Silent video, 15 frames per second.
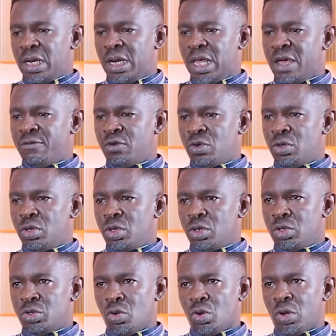level
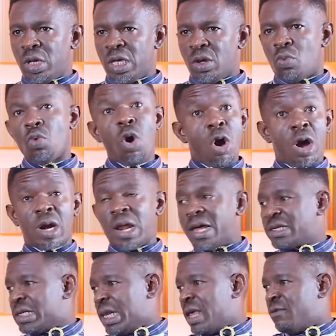to a
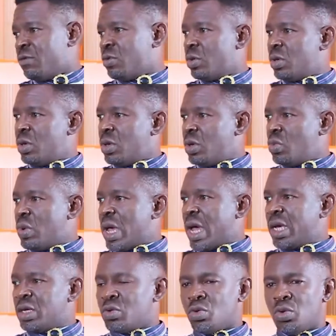world-class level
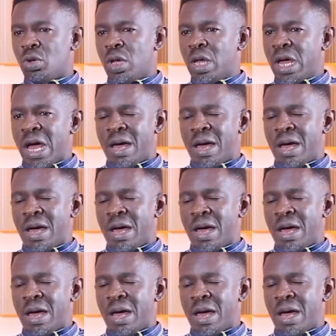where it could.